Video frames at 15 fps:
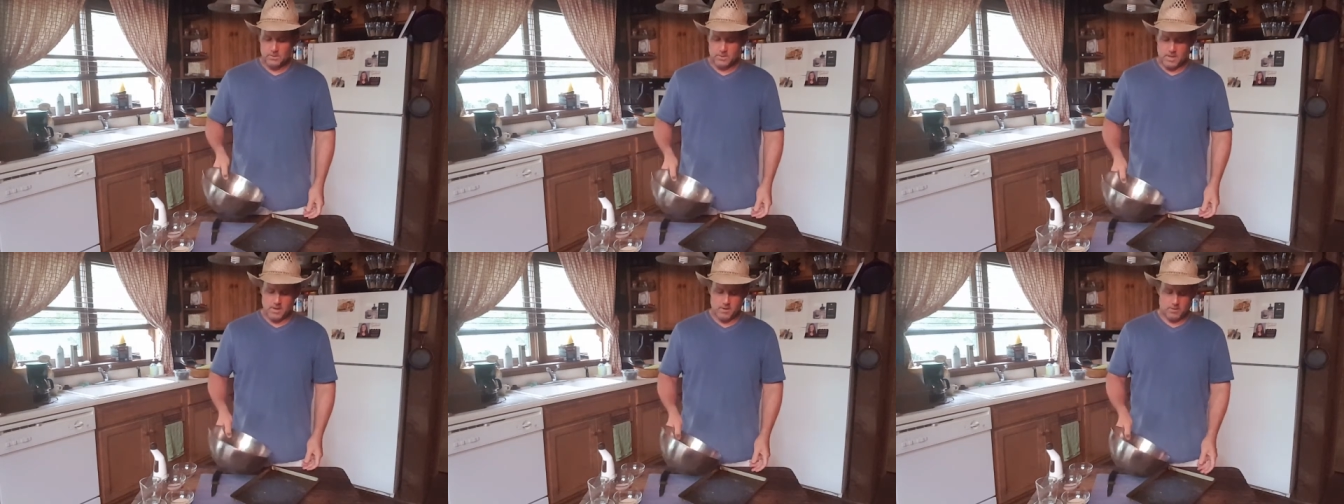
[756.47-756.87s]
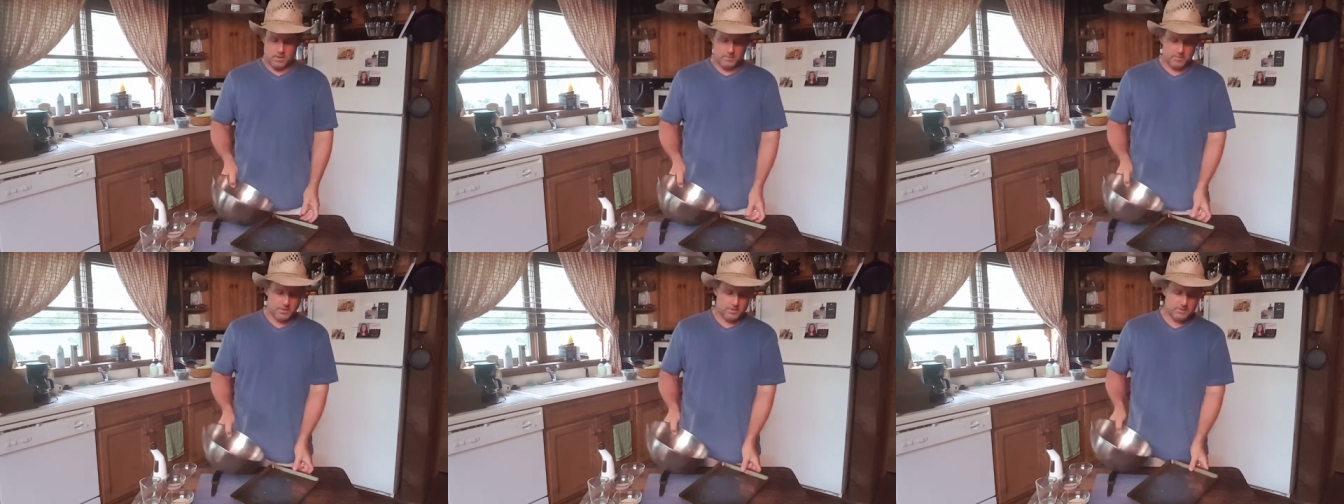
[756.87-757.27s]
Now
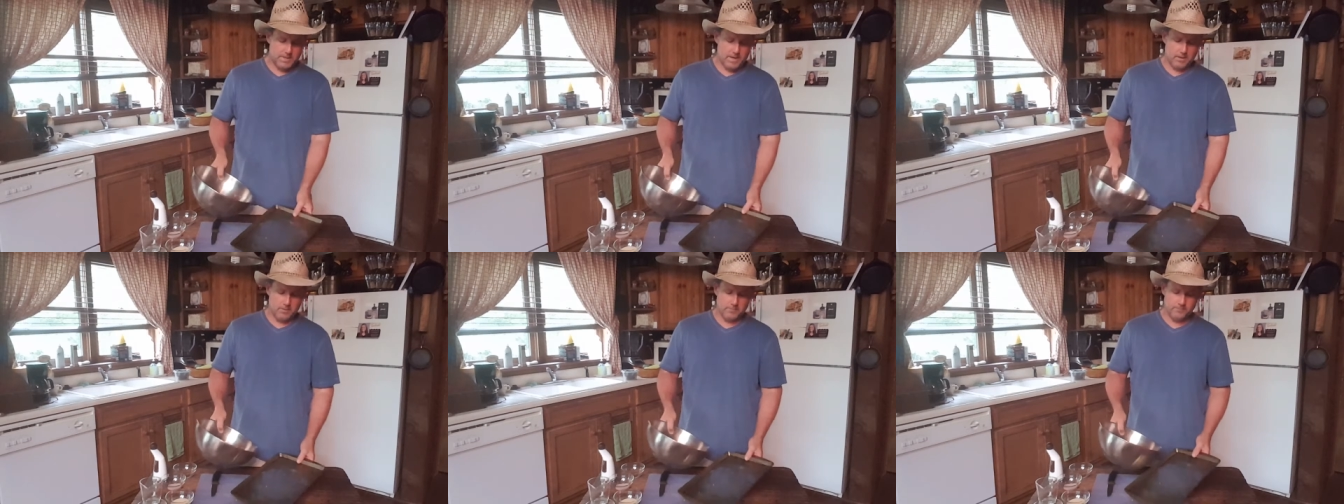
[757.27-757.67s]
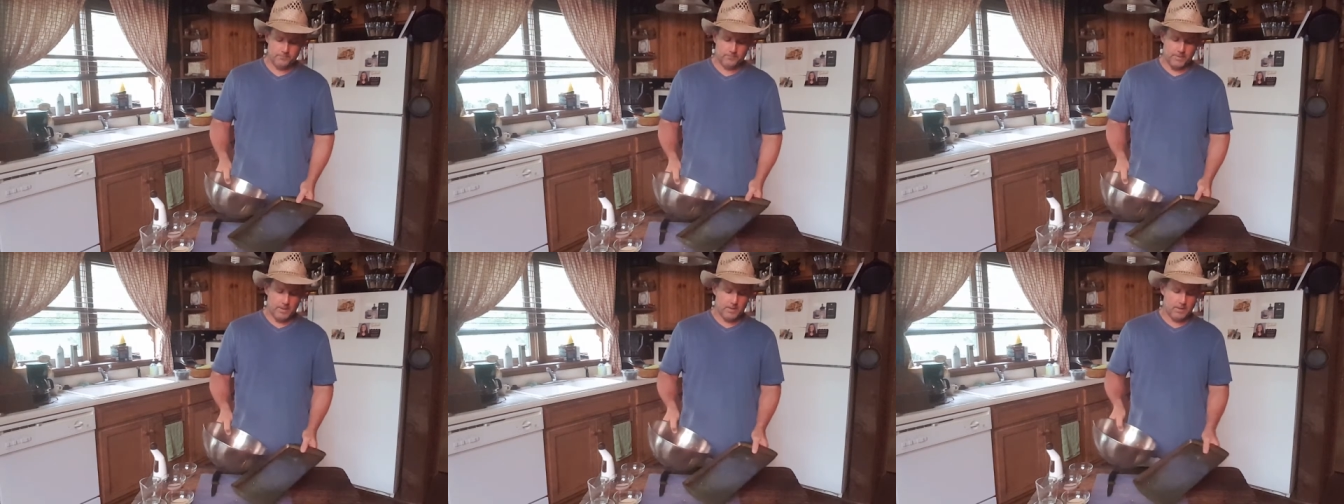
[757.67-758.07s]
I'm going to take them,
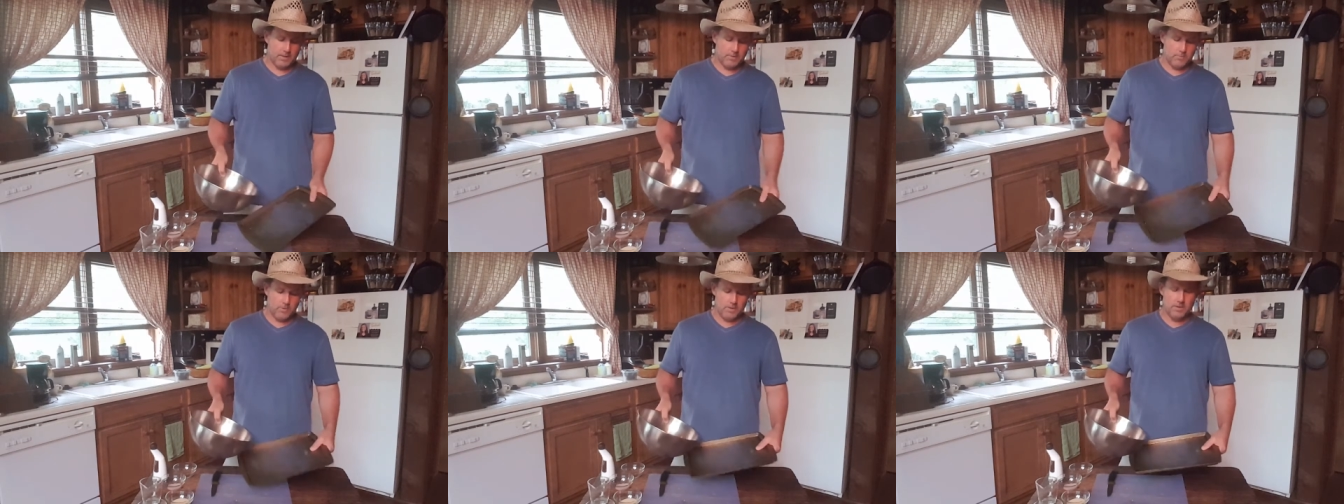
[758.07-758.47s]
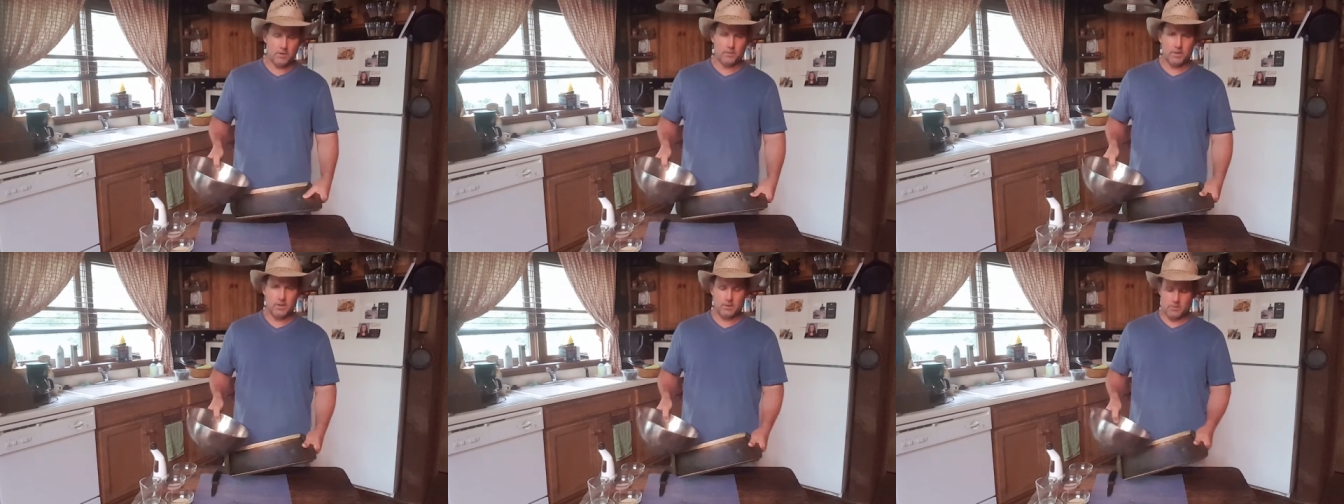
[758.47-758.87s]
and you really
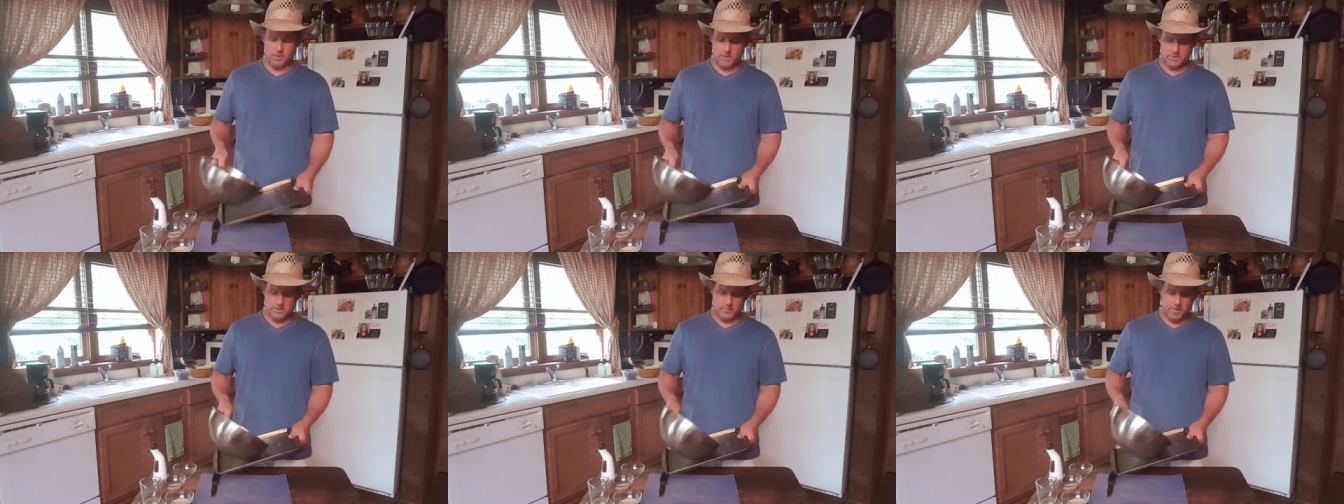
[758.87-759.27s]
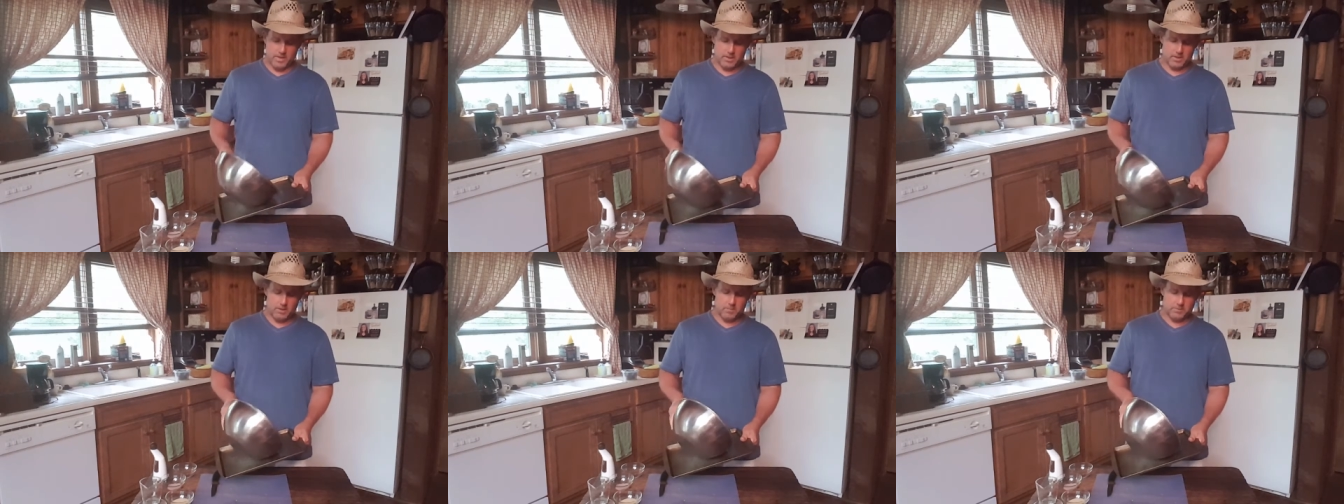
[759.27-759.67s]
don't need to grease a
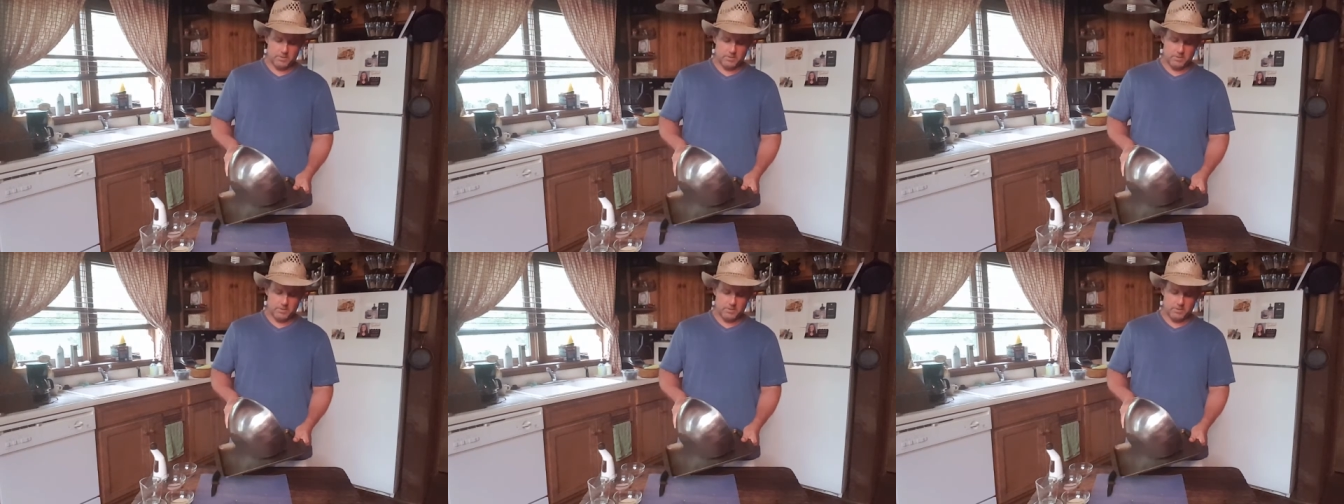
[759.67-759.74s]
pan up,